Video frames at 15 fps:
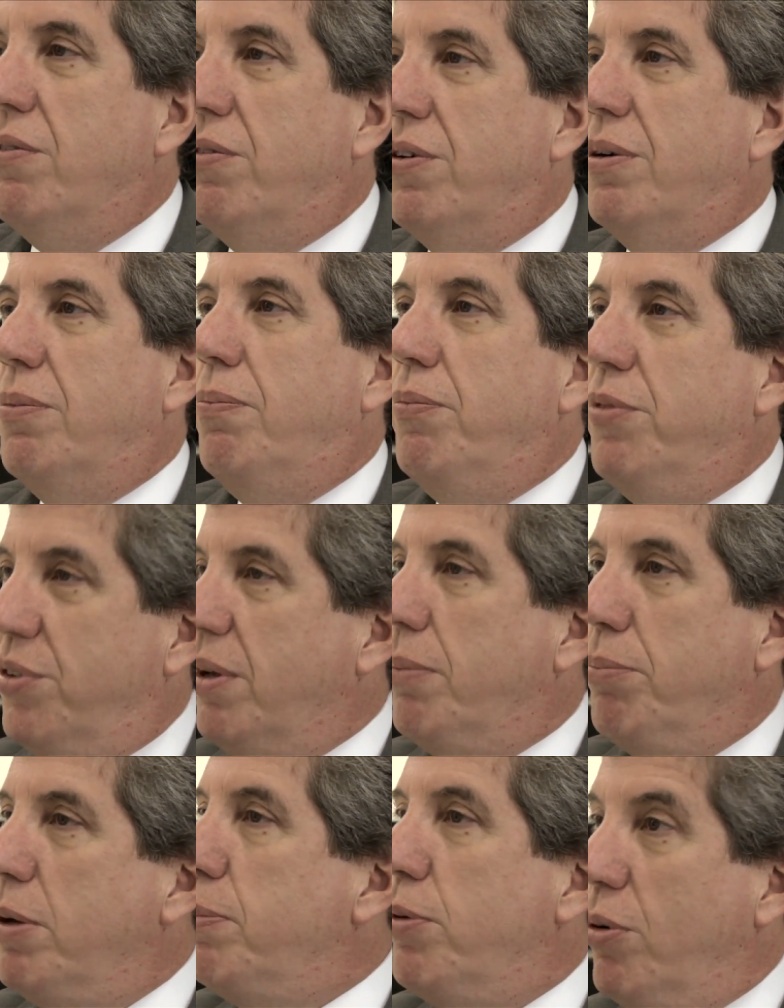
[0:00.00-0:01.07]
for
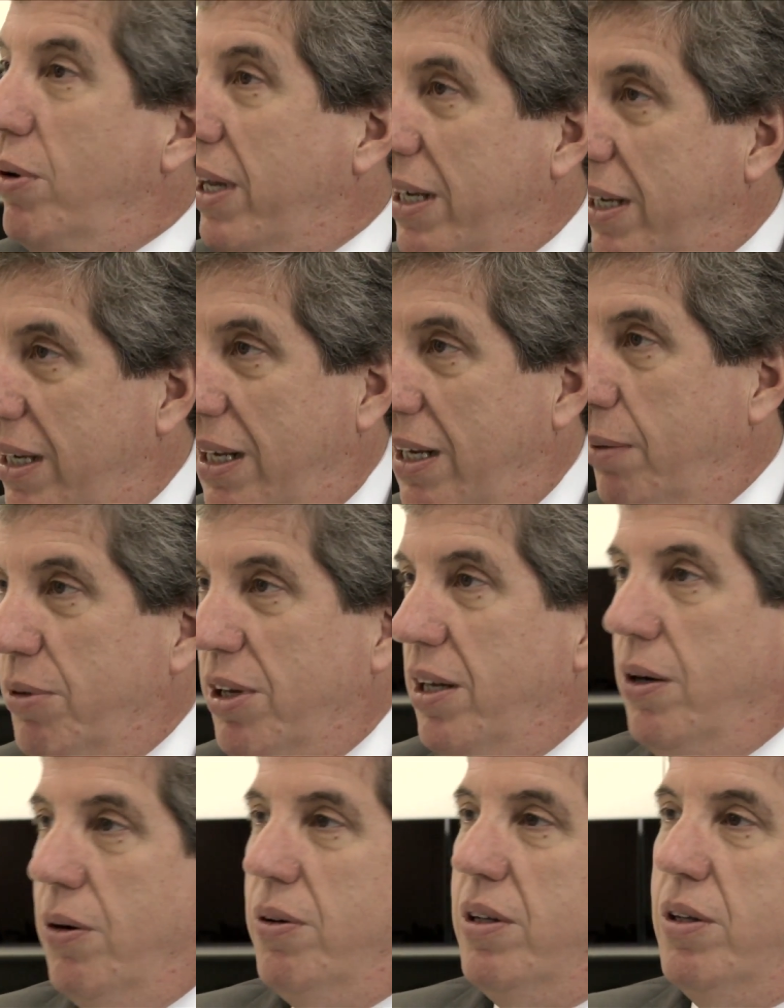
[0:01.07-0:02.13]
some people like Guilherme
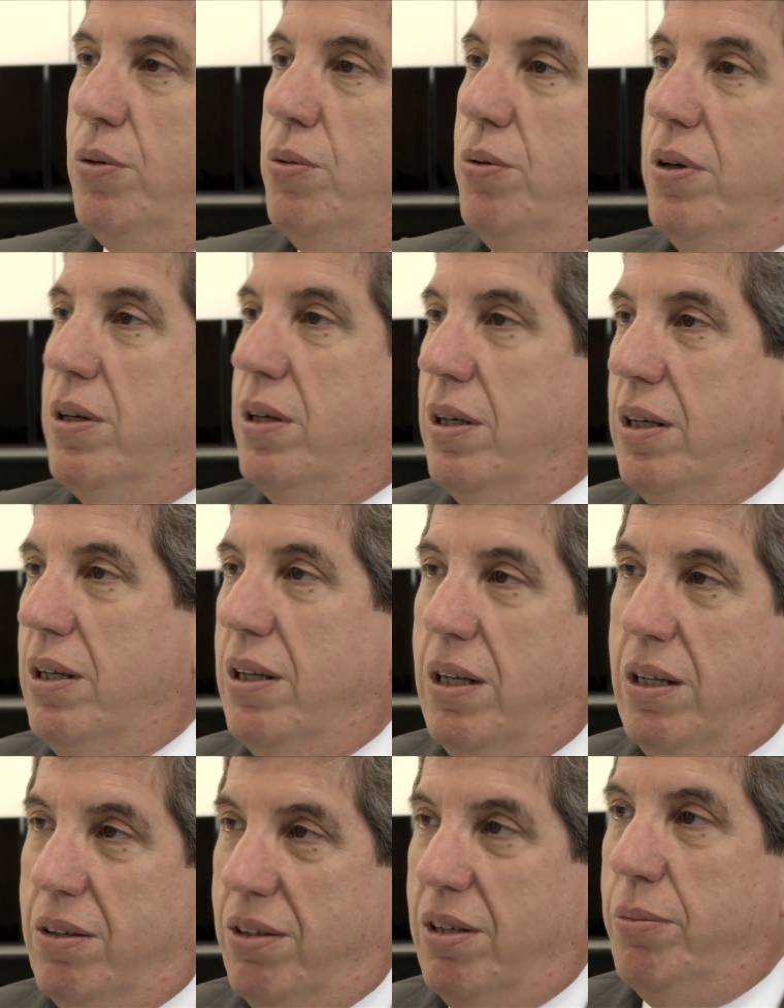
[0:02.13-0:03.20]
Leão and Natura
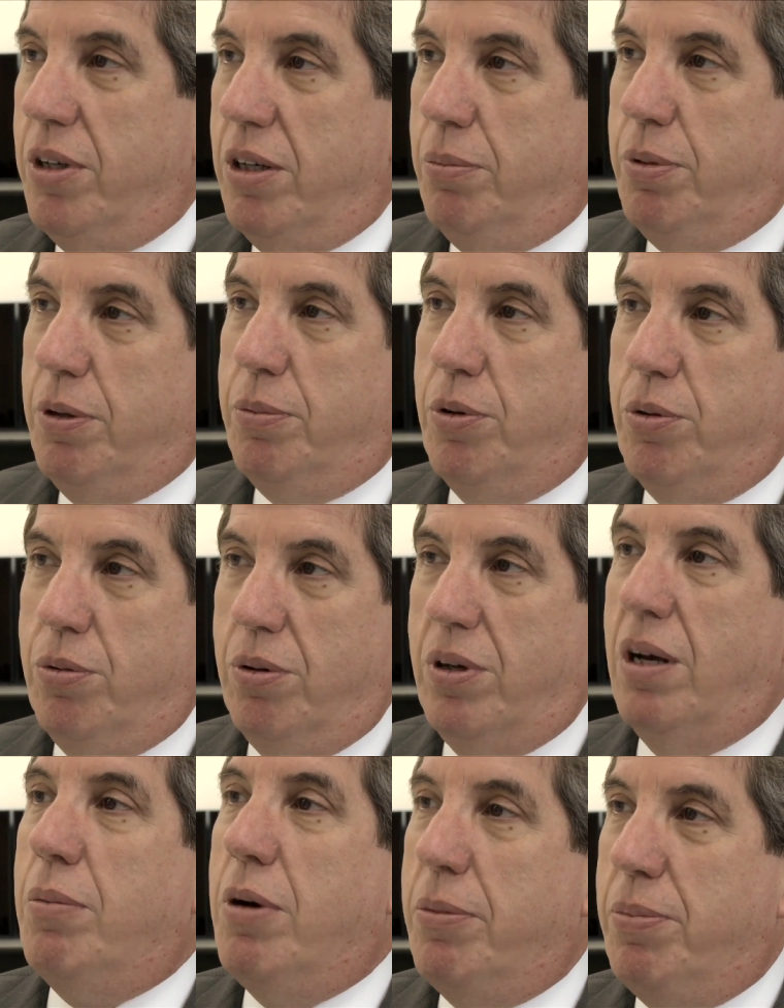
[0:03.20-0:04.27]
and some other people to
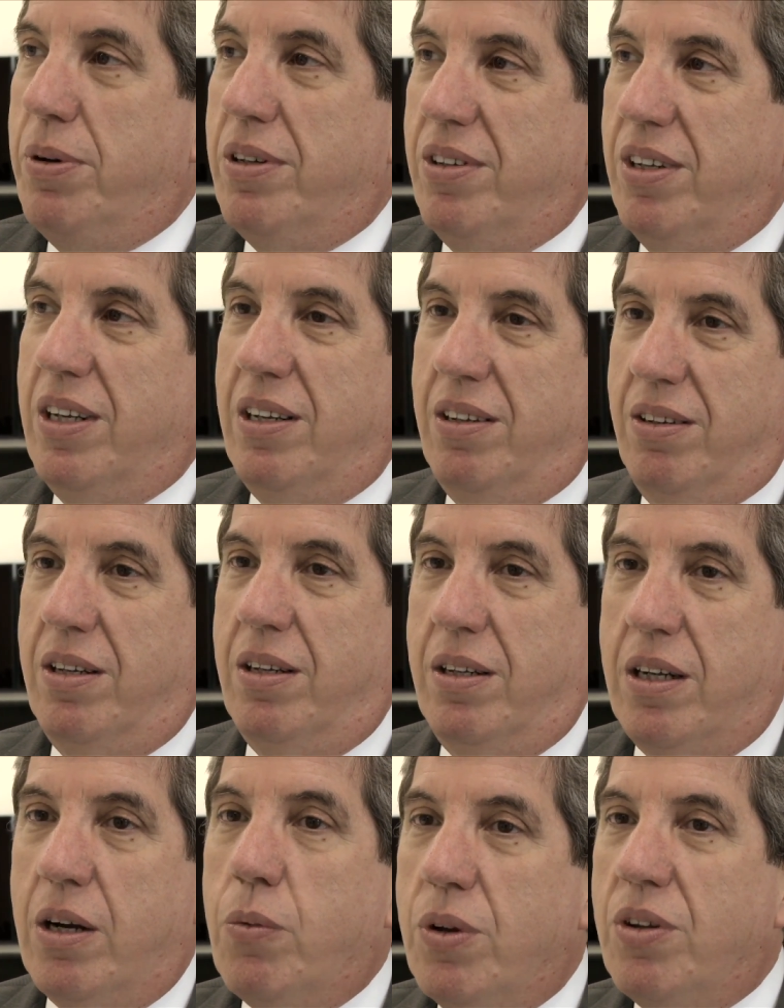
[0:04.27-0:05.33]
come up and say,
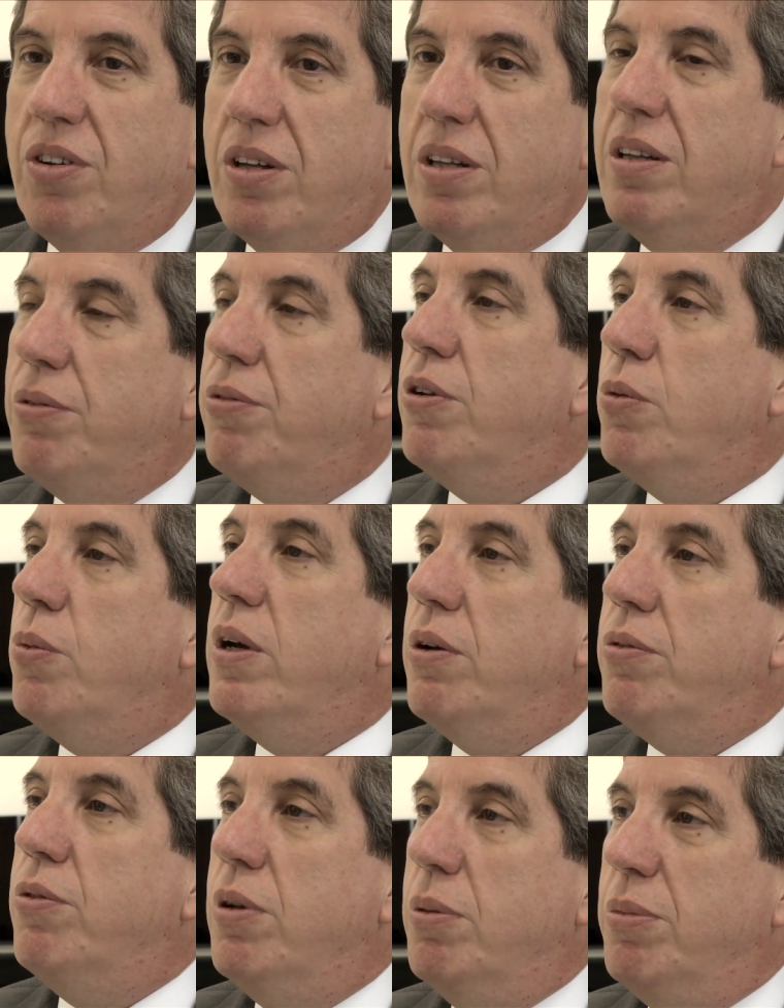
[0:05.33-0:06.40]
listen, there is a different way
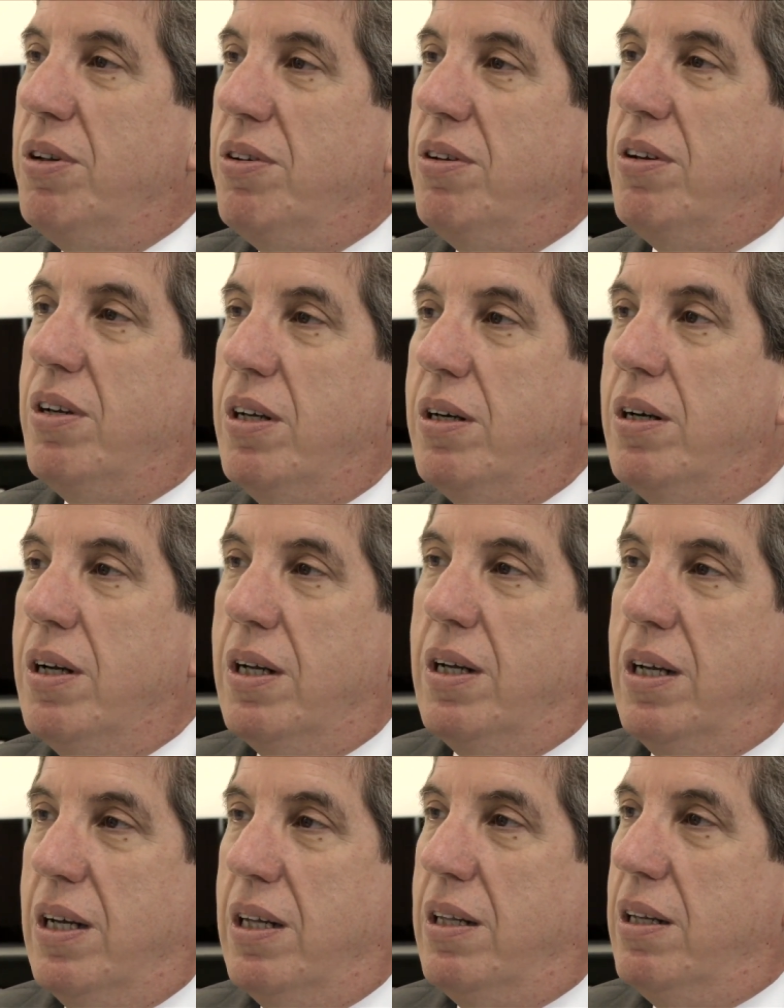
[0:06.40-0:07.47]
of doing business here,
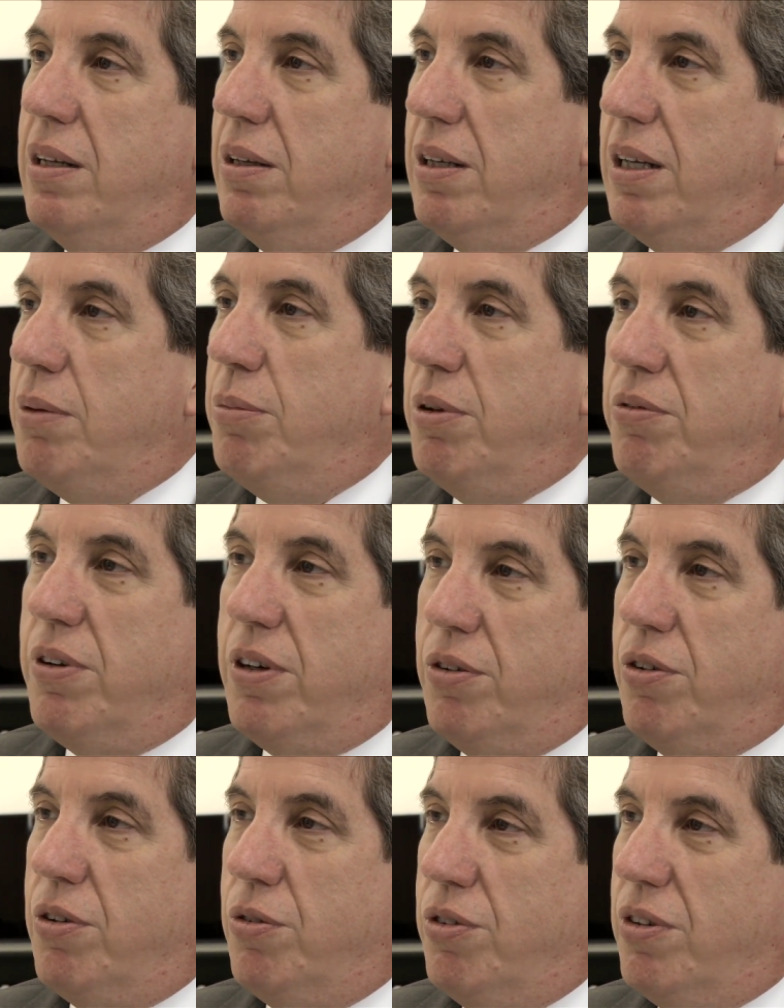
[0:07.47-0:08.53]
and they can be
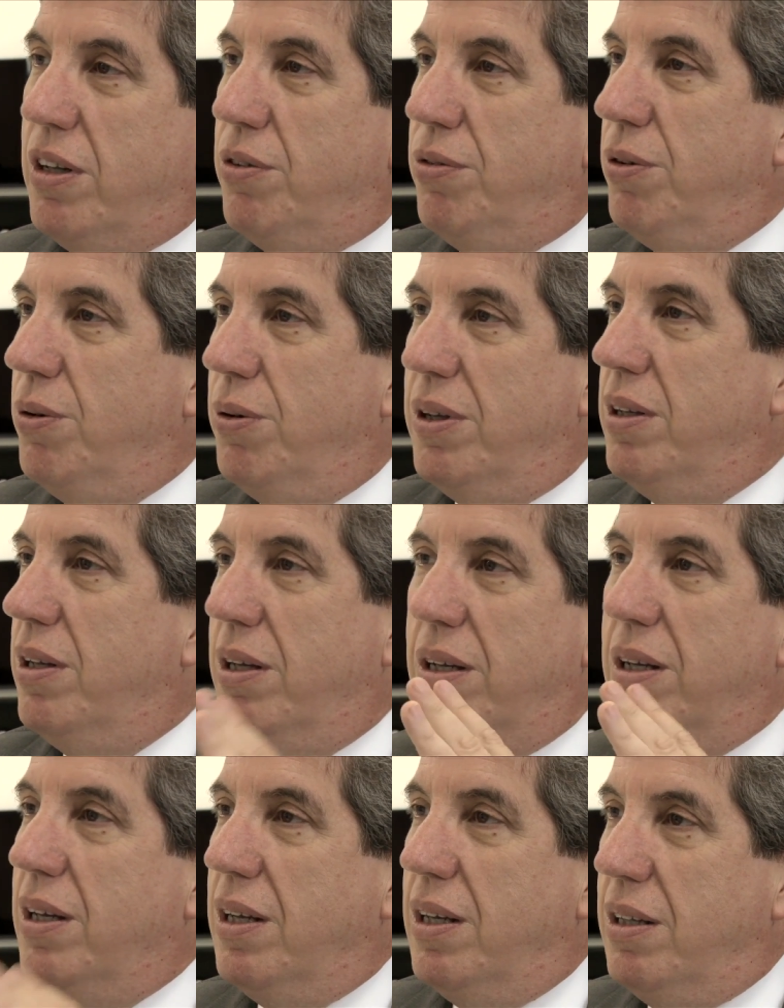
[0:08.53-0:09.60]
very successful, and
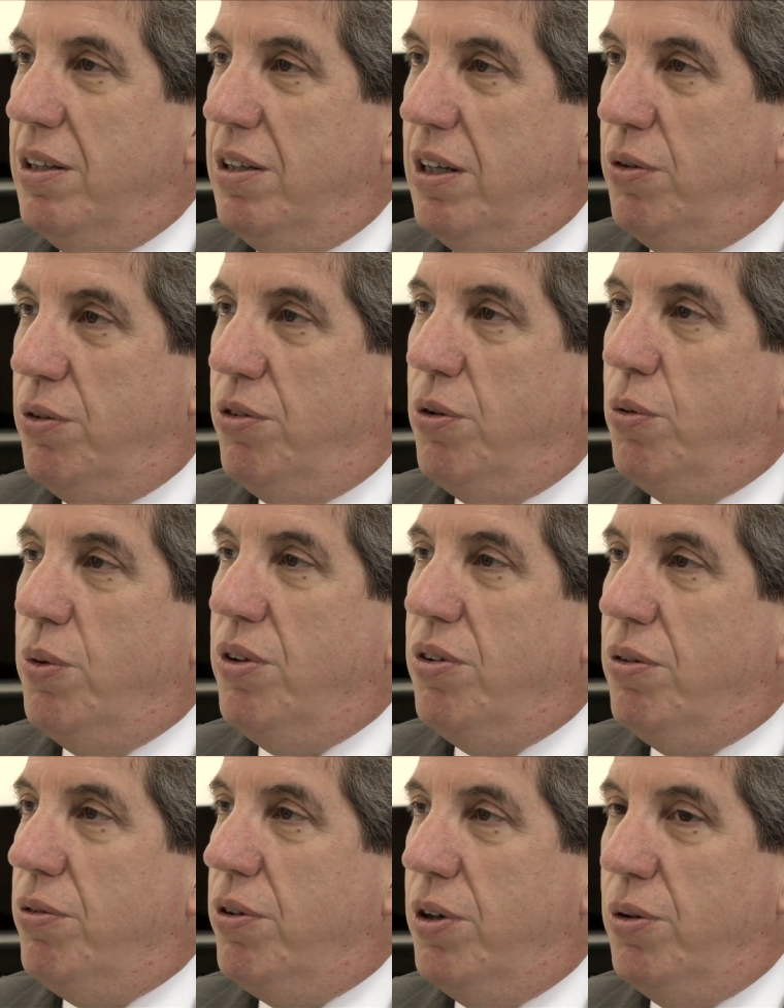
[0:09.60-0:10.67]
there is no
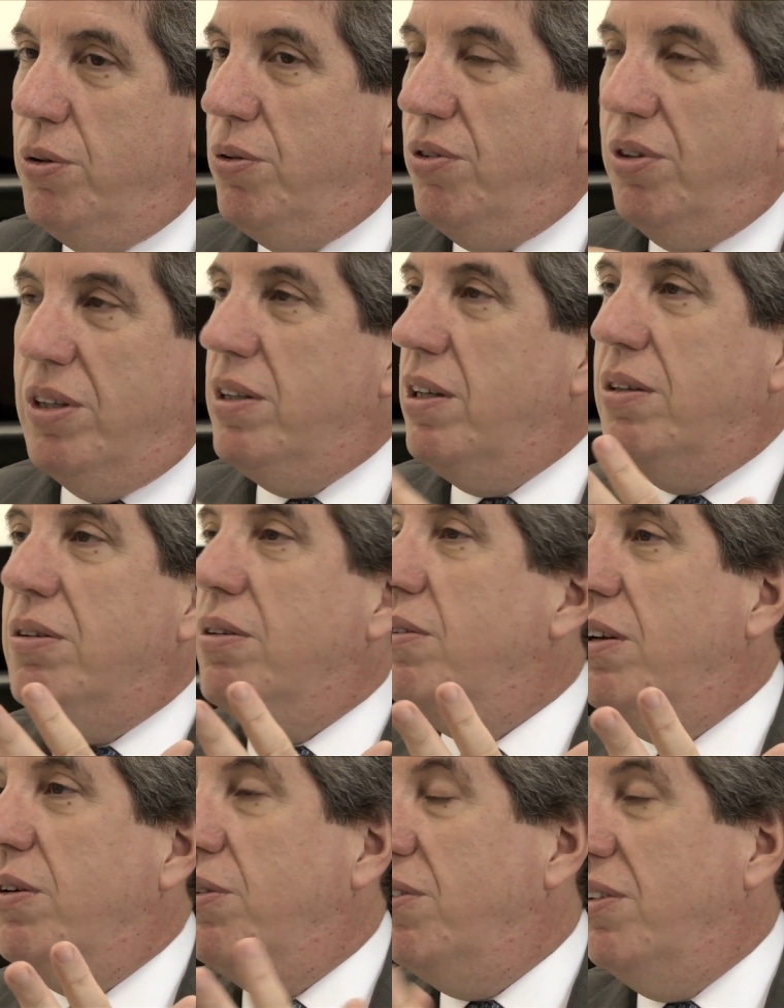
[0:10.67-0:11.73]
reason for you to think that
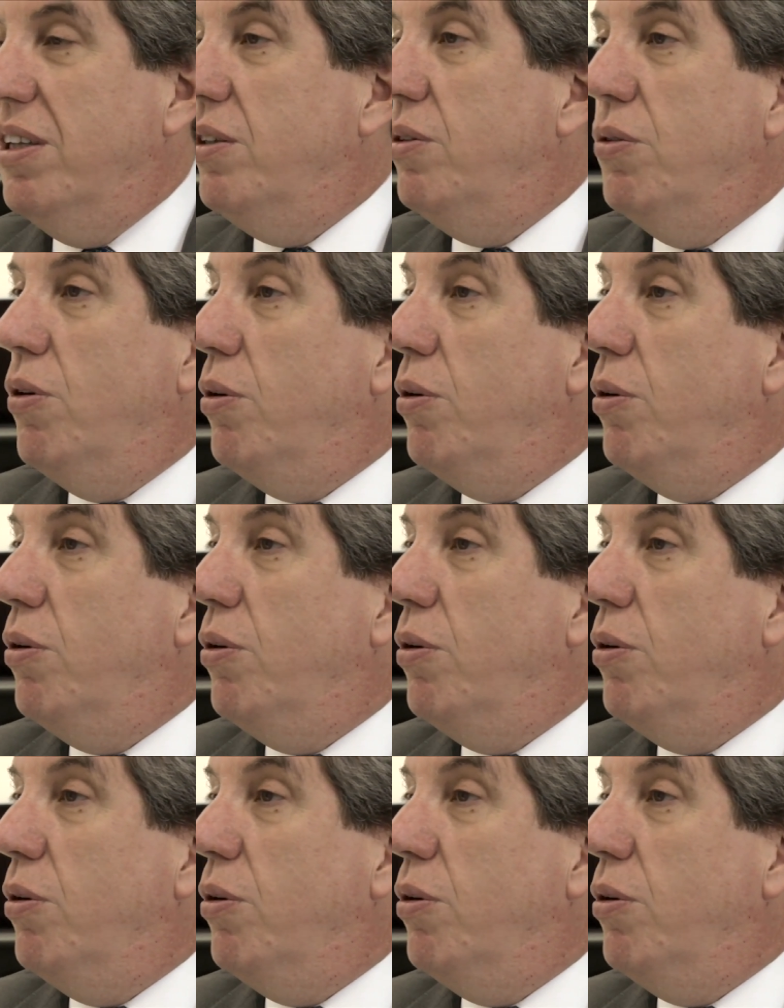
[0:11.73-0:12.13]
there is need to